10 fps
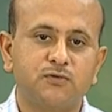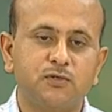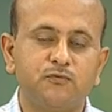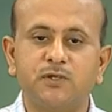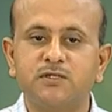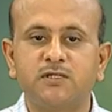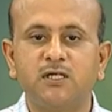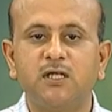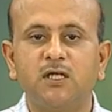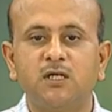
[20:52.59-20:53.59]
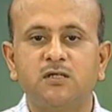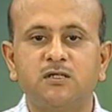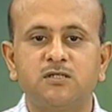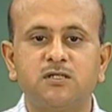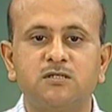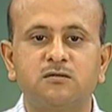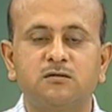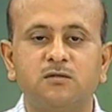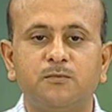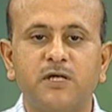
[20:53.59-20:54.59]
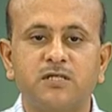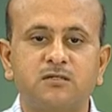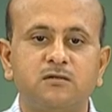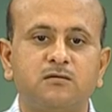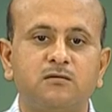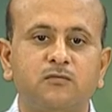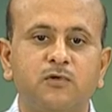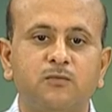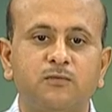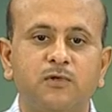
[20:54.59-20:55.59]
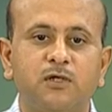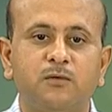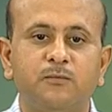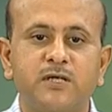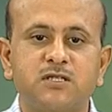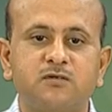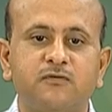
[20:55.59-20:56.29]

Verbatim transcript: So, you can say this is the best one of uh, best